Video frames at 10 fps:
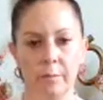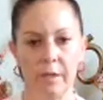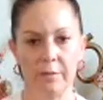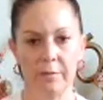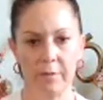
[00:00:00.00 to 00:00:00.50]
the
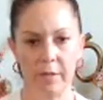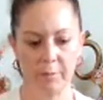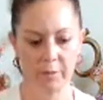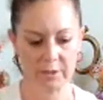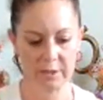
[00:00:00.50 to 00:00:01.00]

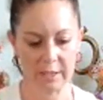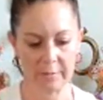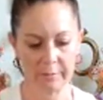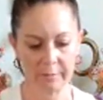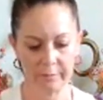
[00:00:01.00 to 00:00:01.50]
butterfly
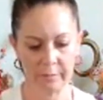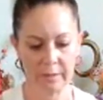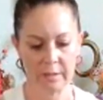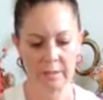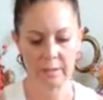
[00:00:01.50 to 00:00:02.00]
posture.
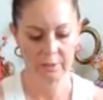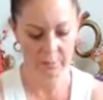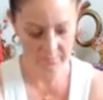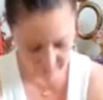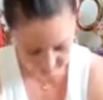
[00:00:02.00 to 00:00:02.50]

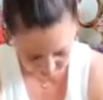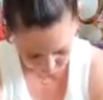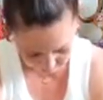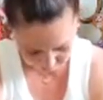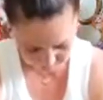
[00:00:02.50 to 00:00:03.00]
So for
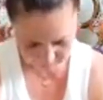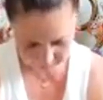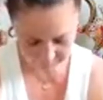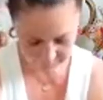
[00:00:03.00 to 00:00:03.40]
this one,